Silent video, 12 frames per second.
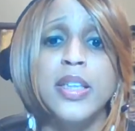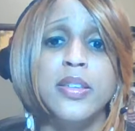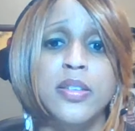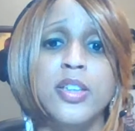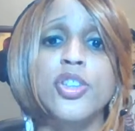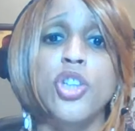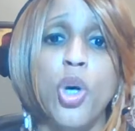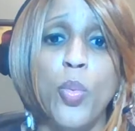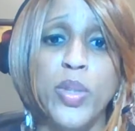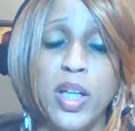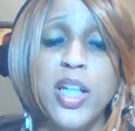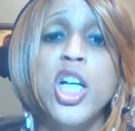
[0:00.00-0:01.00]
consult
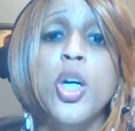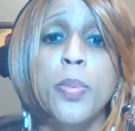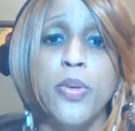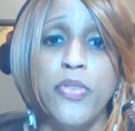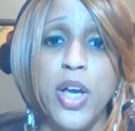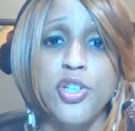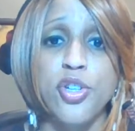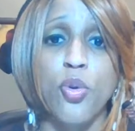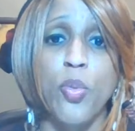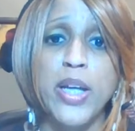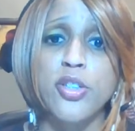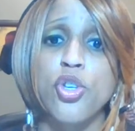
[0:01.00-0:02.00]
with a legal professional,
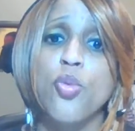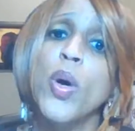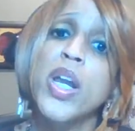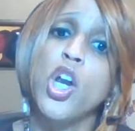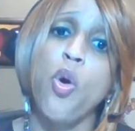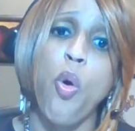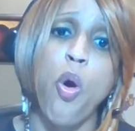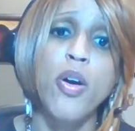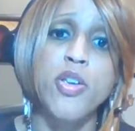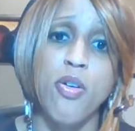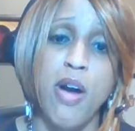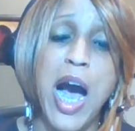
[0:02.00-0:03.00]
right? So you want to know all
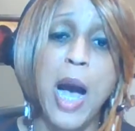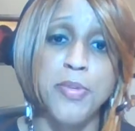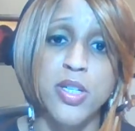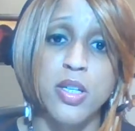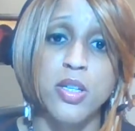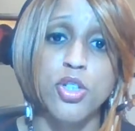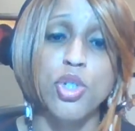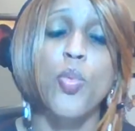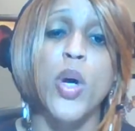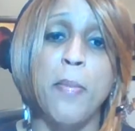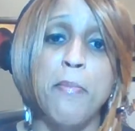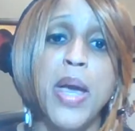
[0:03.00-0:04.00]
your options. You
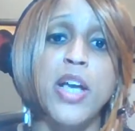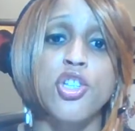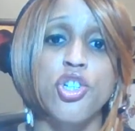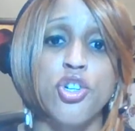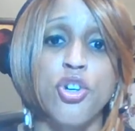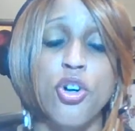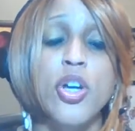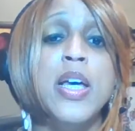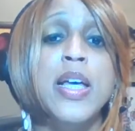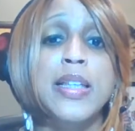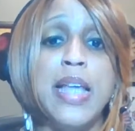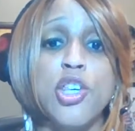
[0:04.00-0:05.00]
want to make sure
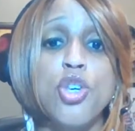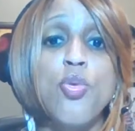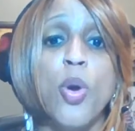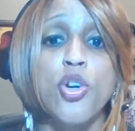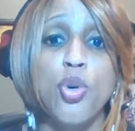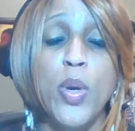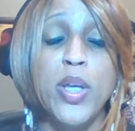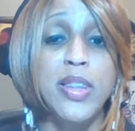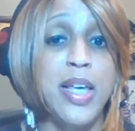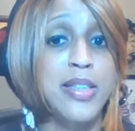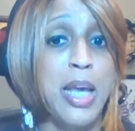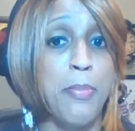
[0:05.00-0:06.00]
that you are doing
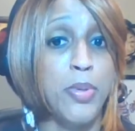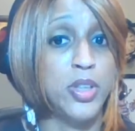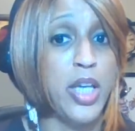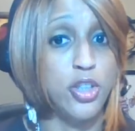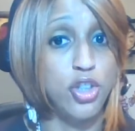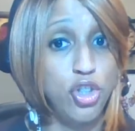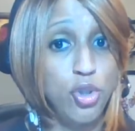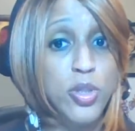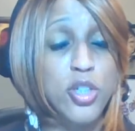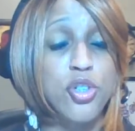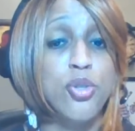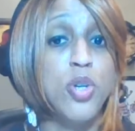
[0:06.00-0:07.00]
things that protect you,
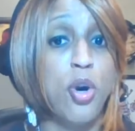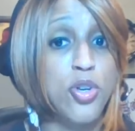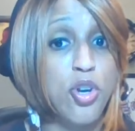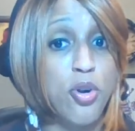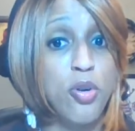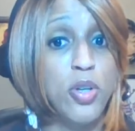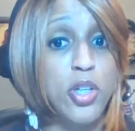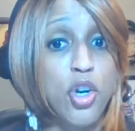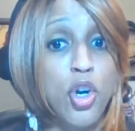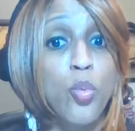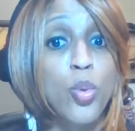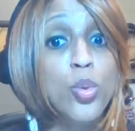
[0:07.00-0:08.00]
that you know your
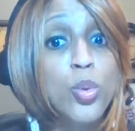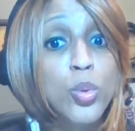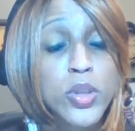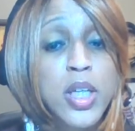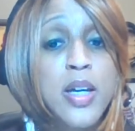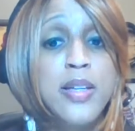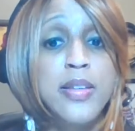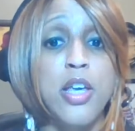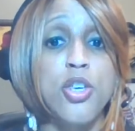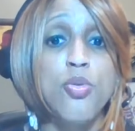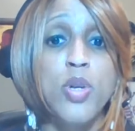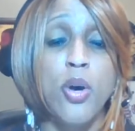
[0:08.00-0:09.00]
rules, that
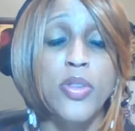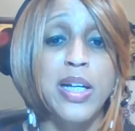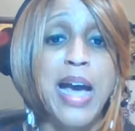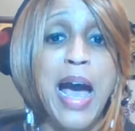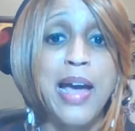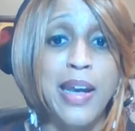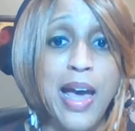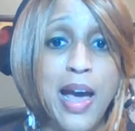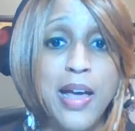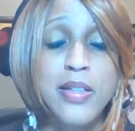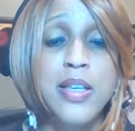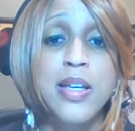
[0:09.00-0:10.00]
you know the
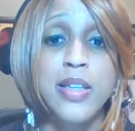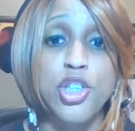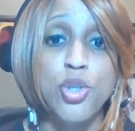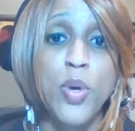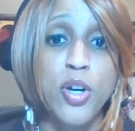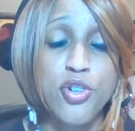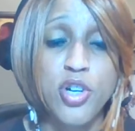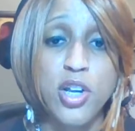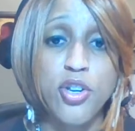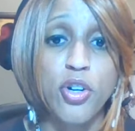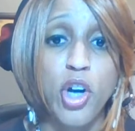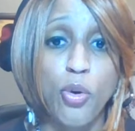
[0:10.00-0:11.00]
guidelines, that you understand
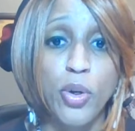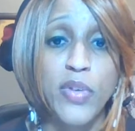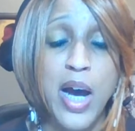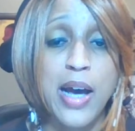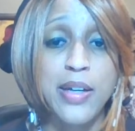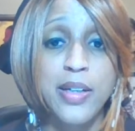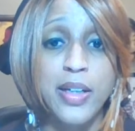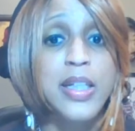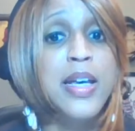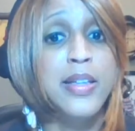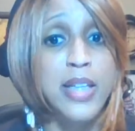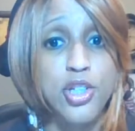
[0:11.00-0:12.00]
your code of conduct,
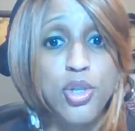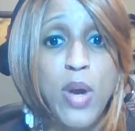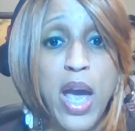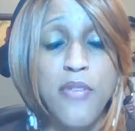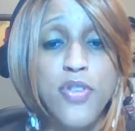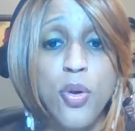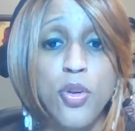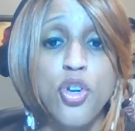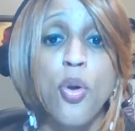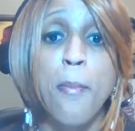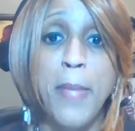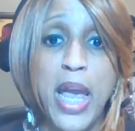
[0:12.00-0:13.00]
that you have
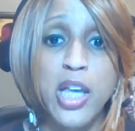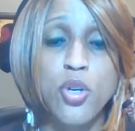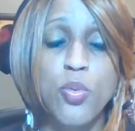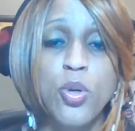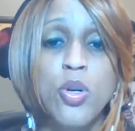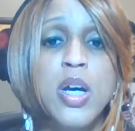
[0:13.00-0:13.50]
your manual,